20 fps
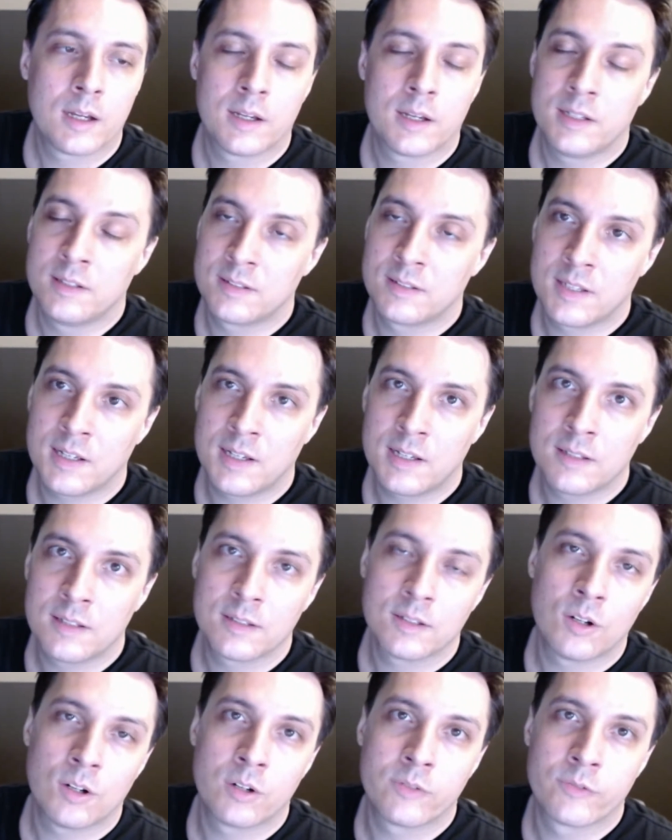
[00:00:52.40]
Instead
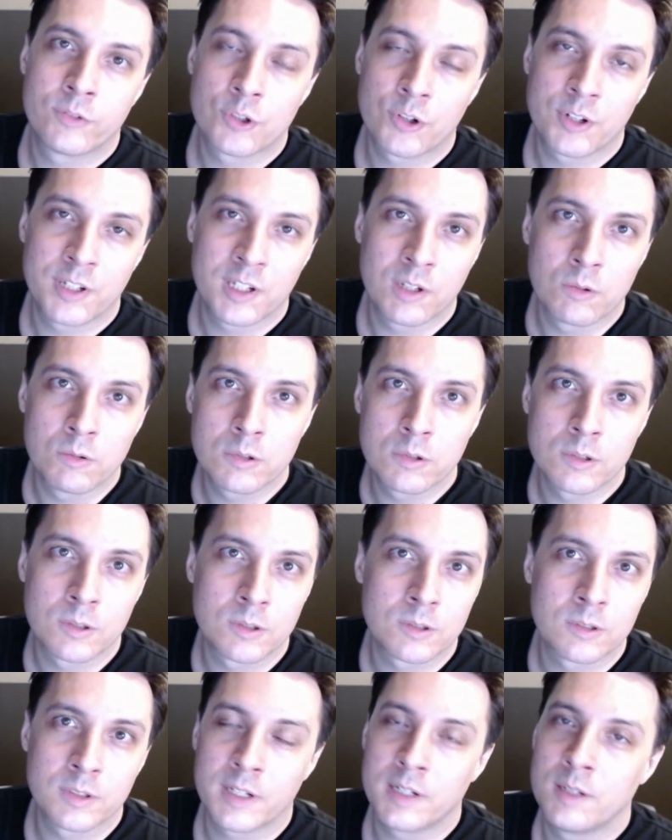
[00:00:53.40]
of joining
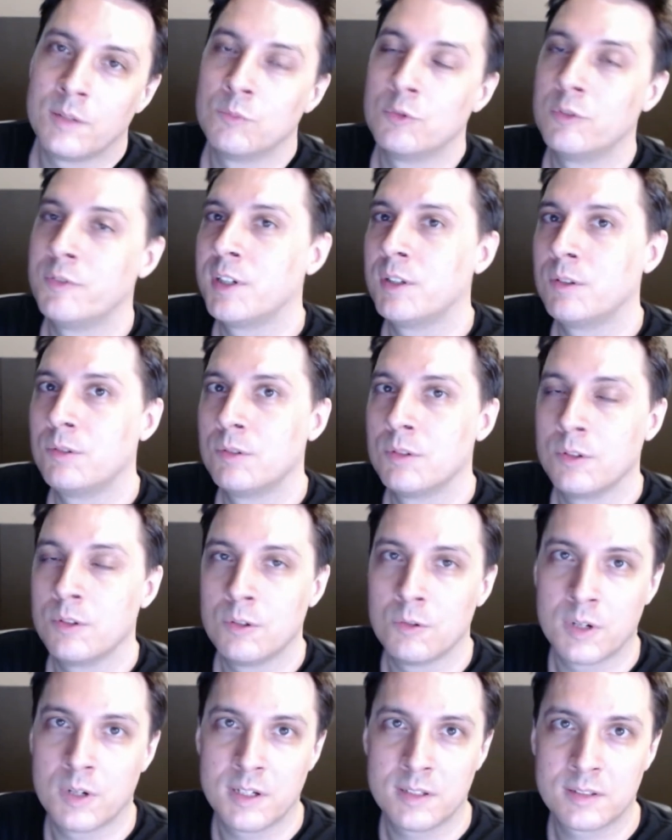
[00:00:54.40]
Google and moving to the
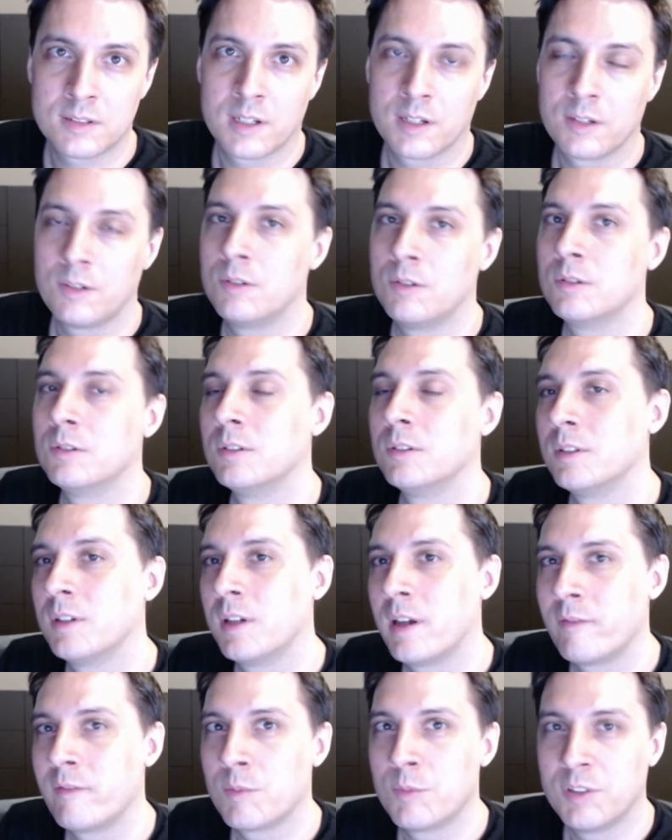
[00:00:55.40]
US, like,
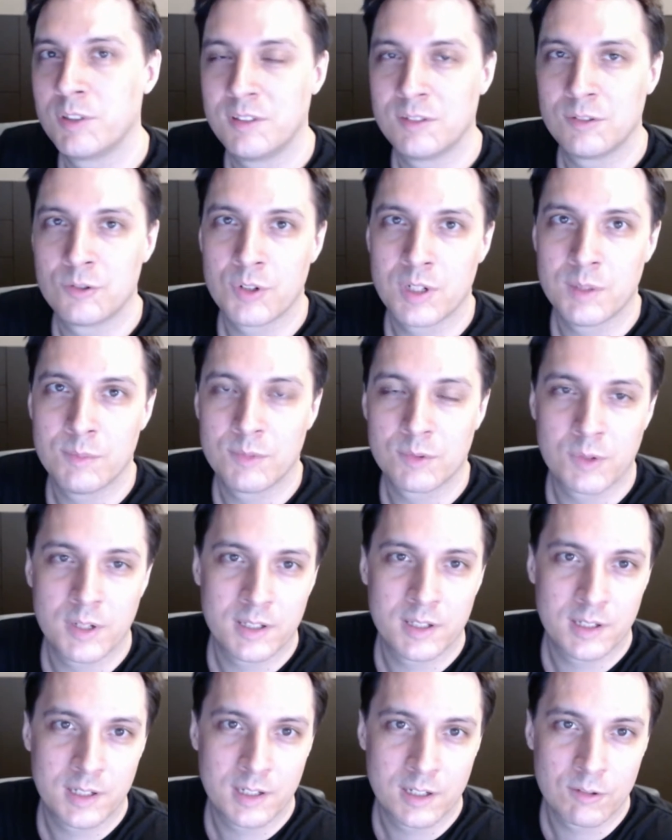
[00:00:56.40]
everybody's dreams
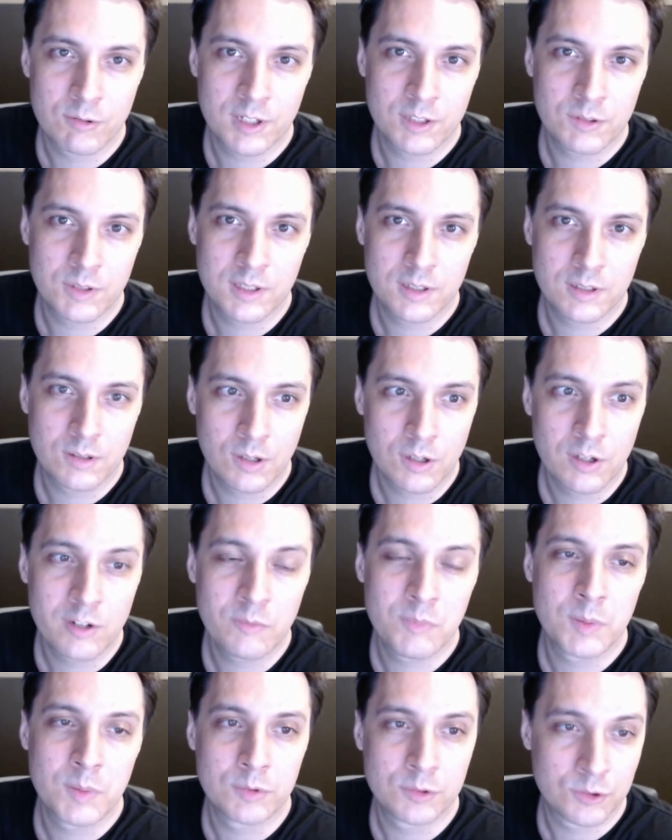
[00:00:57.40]
when they graduate, a lot of
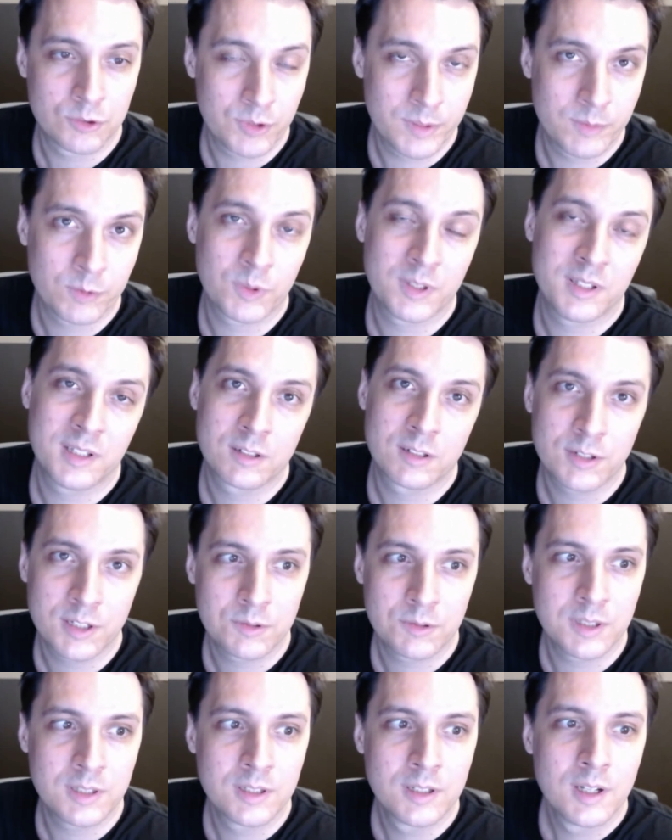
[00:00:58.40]
people's dreams when they
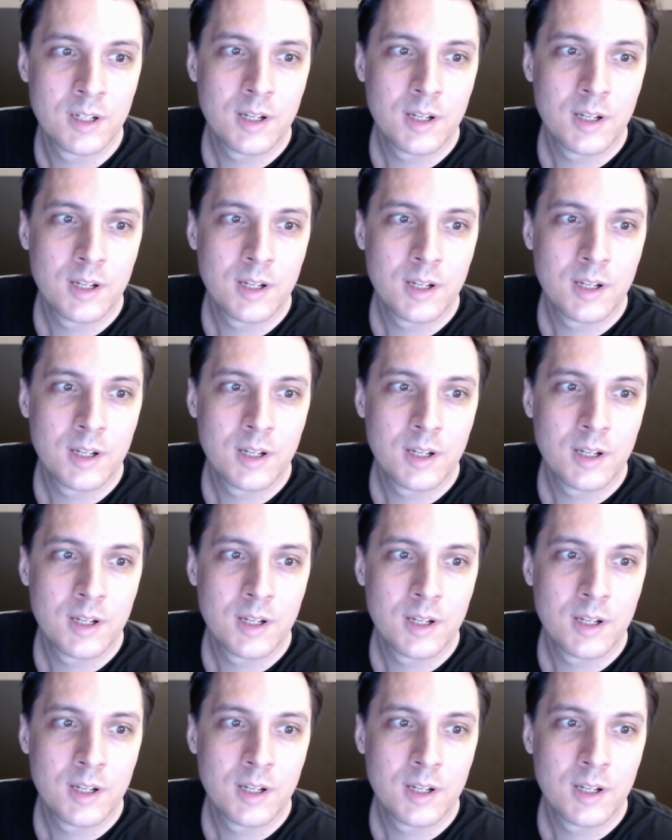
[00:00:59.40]
graduate.